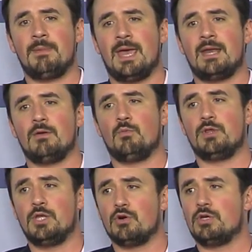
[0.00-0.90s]
in
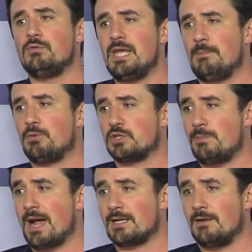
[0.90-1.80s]
with your unique
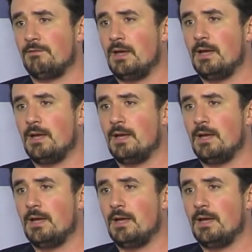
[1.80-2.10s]
perspective,